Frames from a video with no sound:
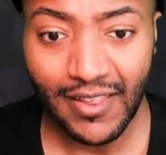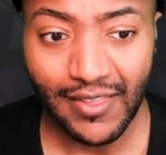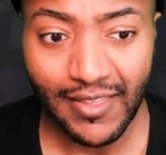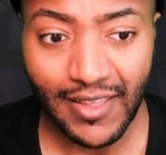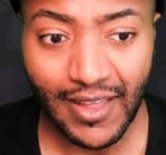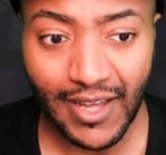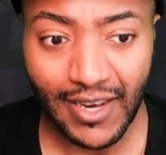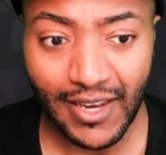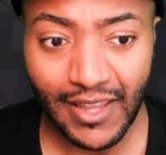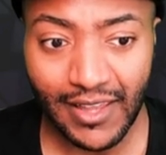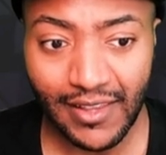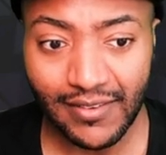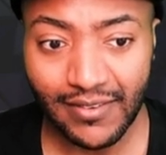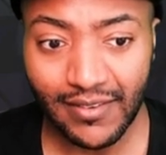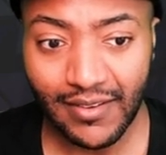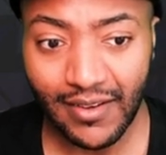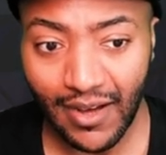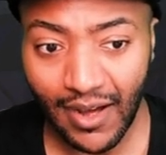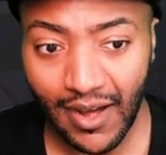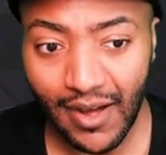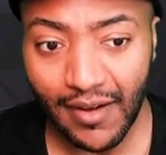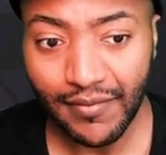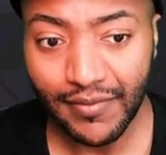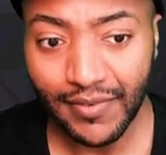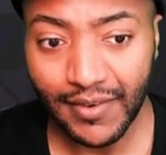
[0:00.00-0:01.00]
that he's
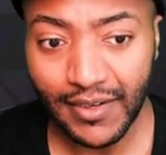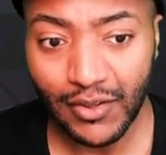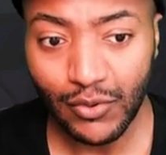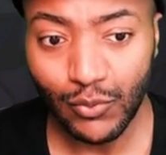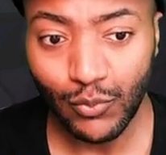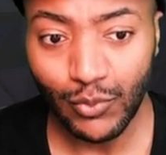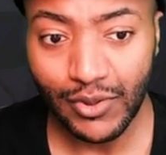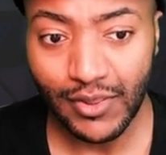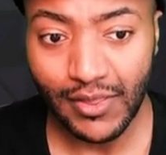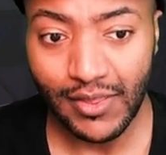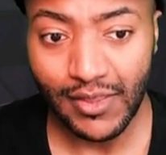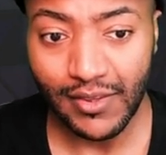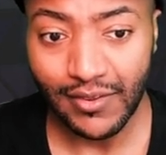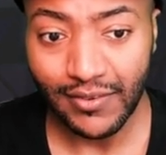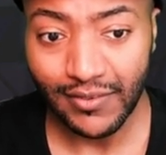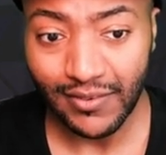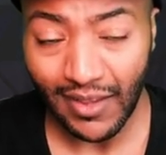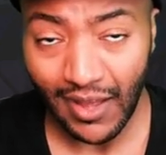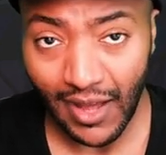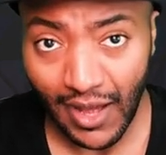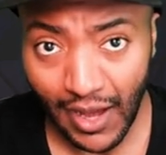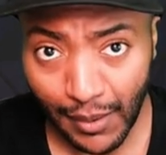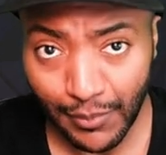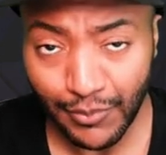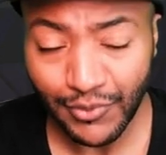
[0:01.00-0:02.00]
confident with
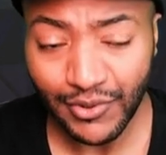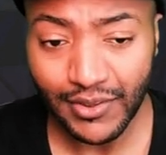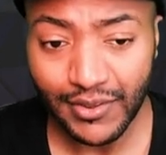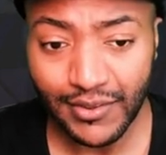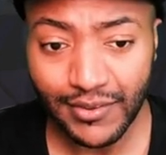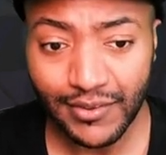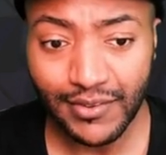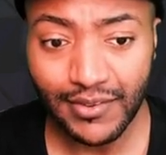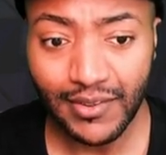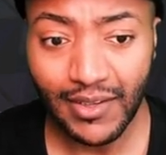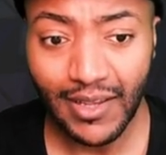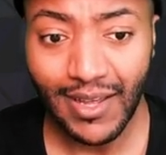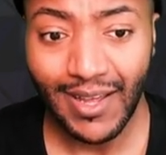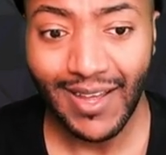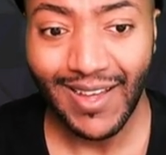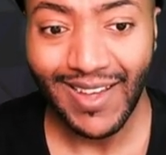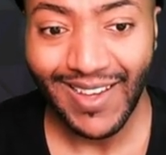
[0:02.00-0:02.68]
his options